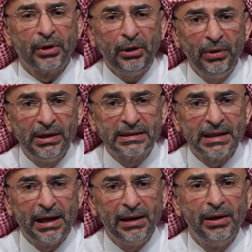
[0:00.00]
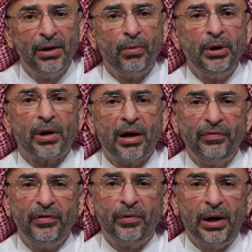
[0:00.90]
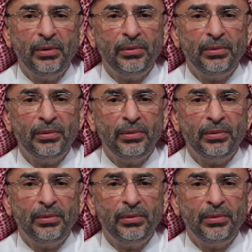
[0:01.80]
This, in turn, brings